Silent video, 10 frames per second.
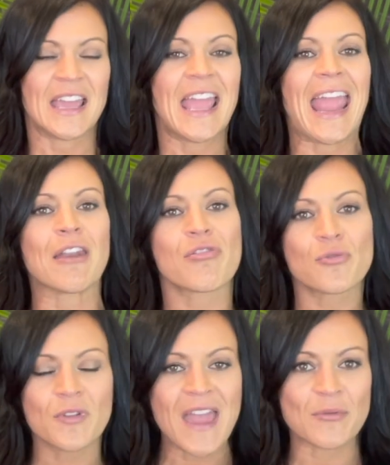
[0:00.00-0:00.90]
And
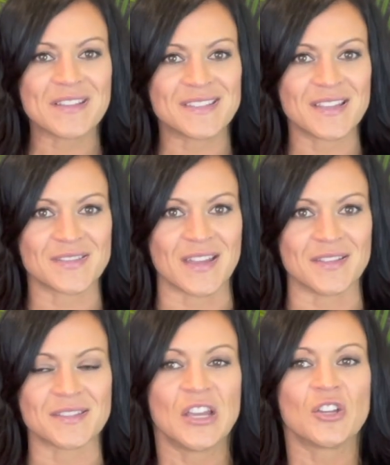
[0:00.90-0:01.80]
through that
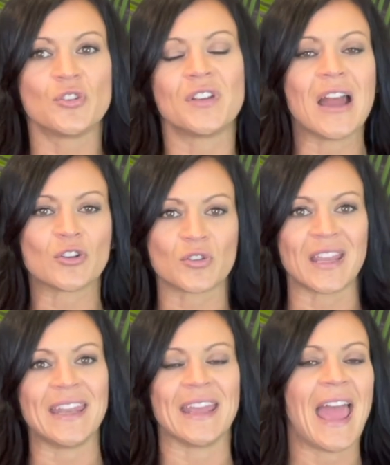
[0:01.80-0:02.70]
resistance, you're now
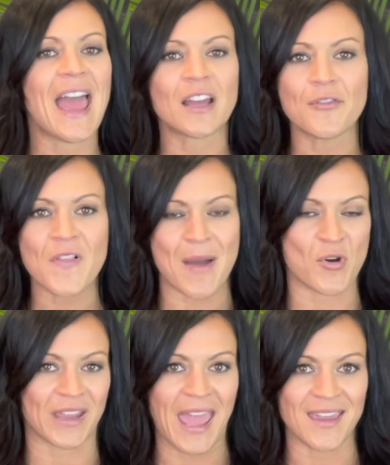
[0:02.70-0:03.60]
creating a heck of a lot
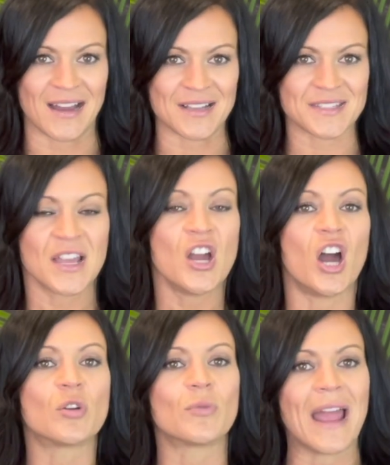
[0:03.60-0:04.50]
more chaos
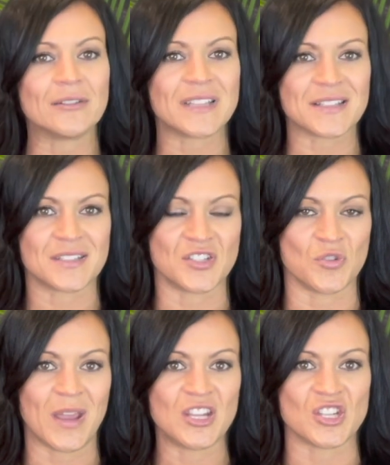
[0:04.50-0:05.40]
around that
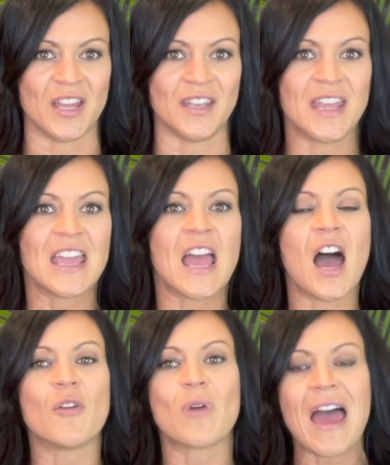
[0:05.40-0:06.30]
situation
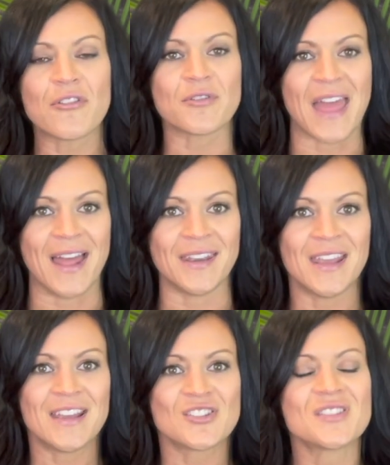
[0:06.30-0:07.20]
rather than
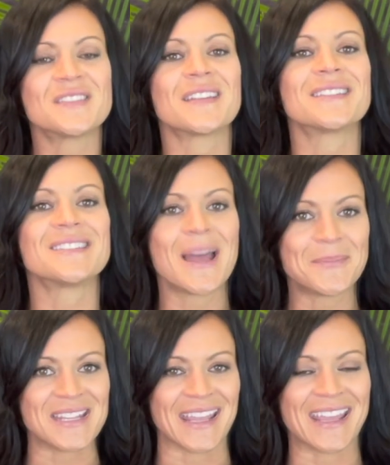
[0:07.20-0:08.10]
just
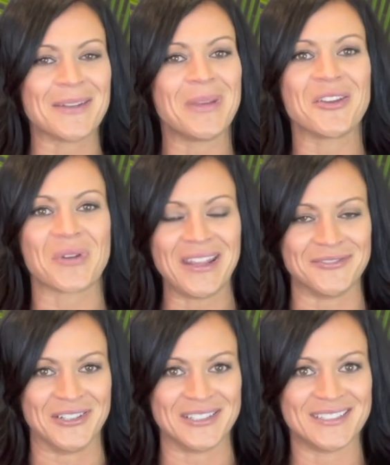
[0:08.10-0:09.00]
accepting and being grateful.